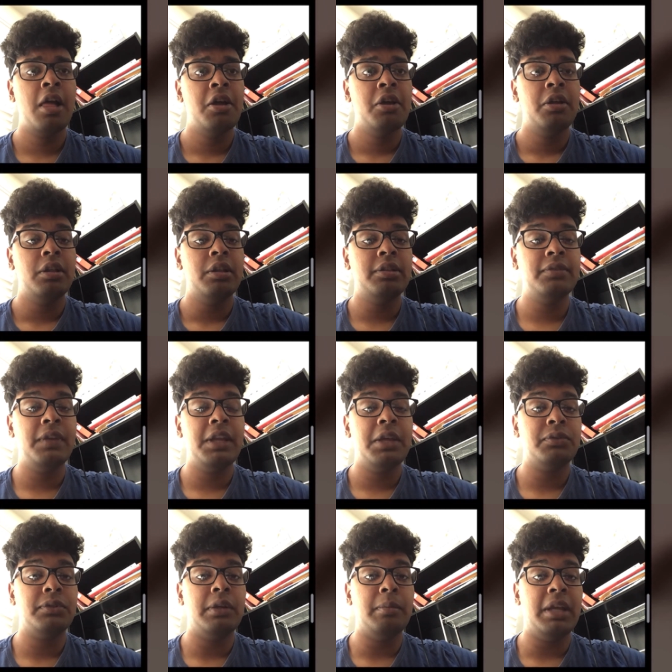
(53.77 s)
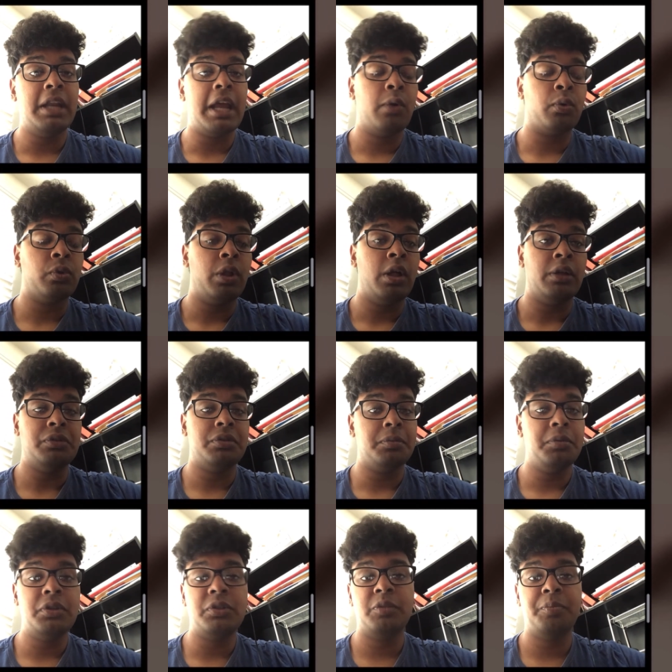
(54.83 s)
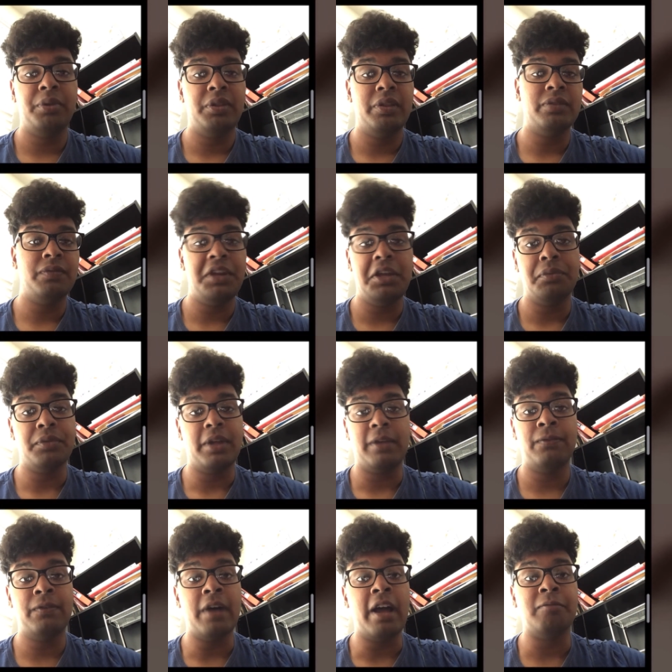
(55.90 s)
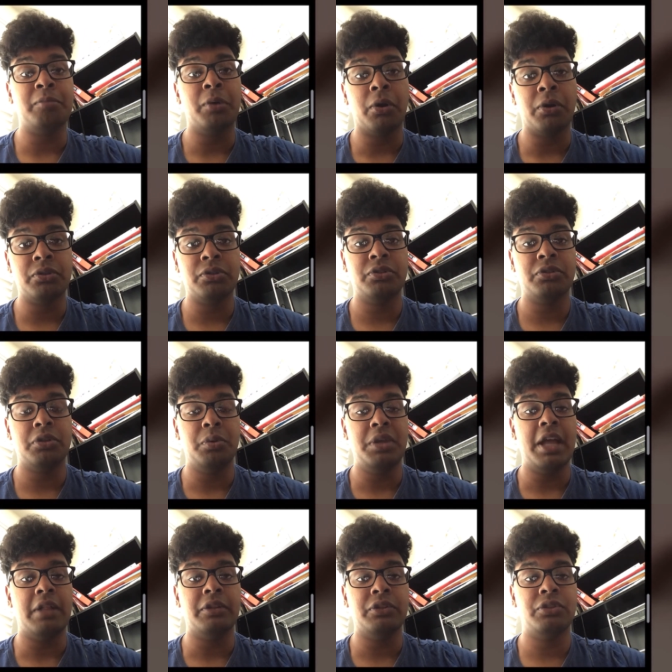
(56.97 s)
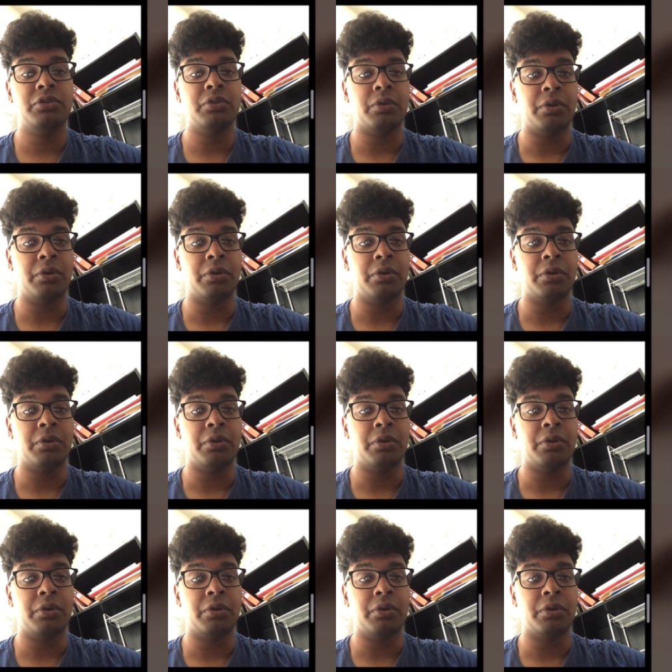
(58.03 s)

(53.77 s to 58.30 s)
This video is going to be an hour long, so I'm going to split this video in like five parts, so yeah, let's start.